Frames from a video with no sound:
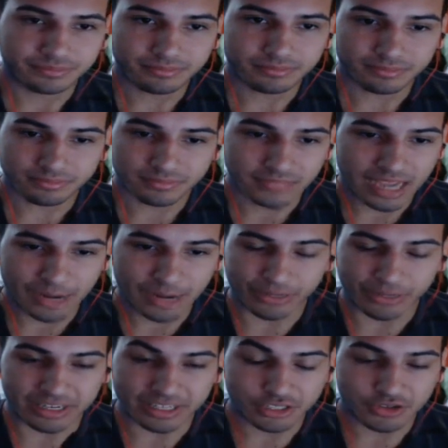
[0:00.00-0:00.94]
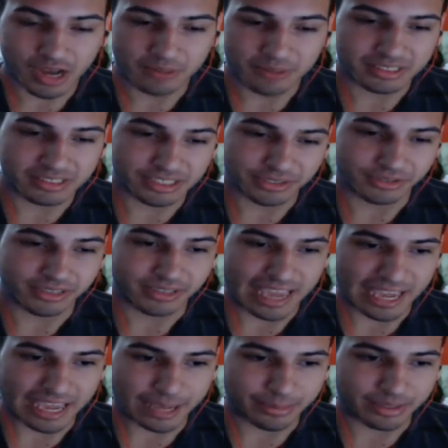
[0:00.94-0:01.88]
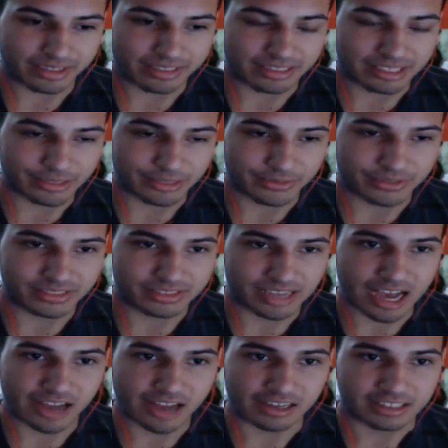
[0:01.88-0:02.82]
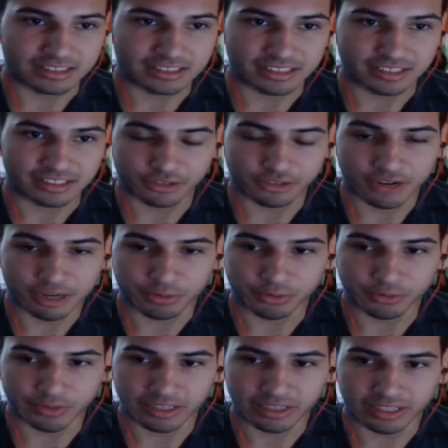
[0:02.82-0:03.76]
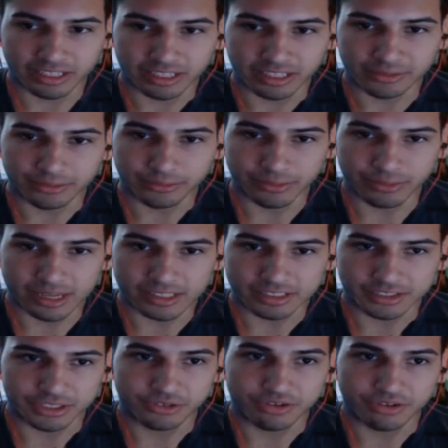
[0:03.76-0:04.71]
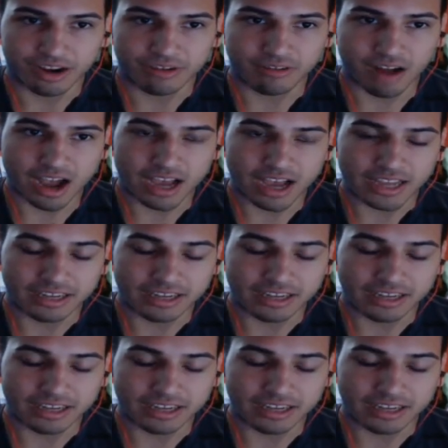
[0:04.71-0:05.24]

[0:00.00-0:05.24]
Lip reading: And we didn't drop a single game, and it was honestly an incredible feeling. We had such a great ride.